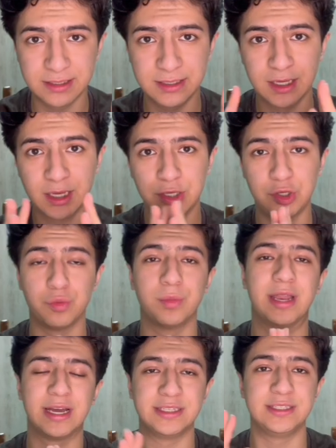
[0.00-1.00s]

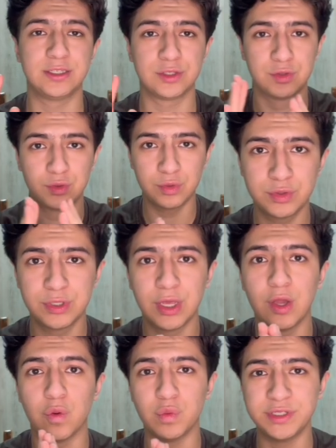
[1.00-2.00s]
humanizing tools,
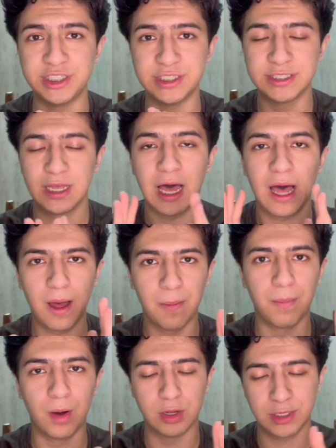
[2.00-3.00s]
which is Humbot.